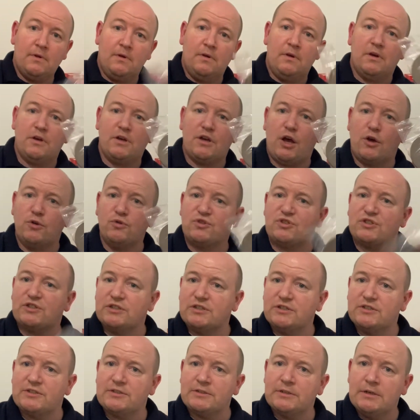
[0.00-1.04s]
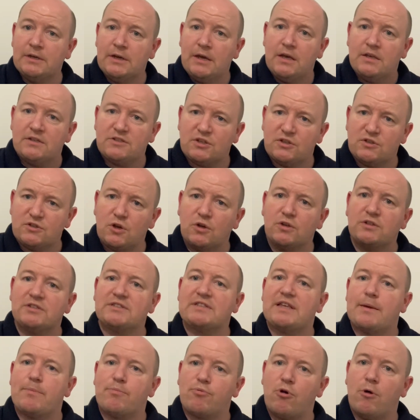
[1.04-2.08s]
coasters. So as long as
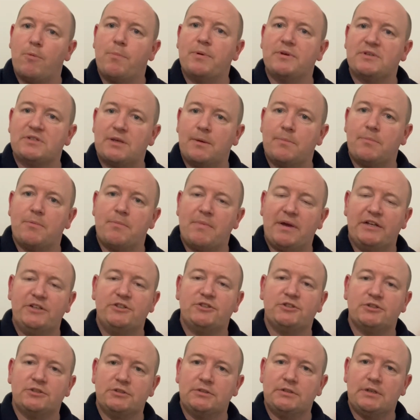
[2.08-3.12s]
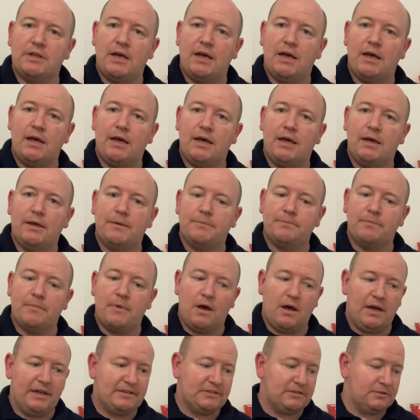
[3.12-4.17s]
they're proper sublimation
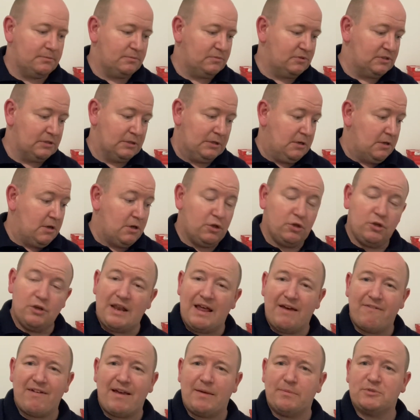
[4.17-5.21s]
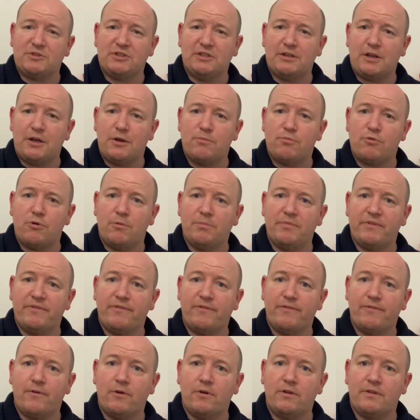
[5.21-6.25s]
items, you'll have absolutely no problem if you
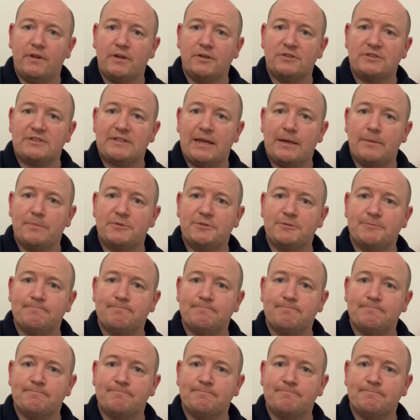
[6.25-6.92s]
follow those steps.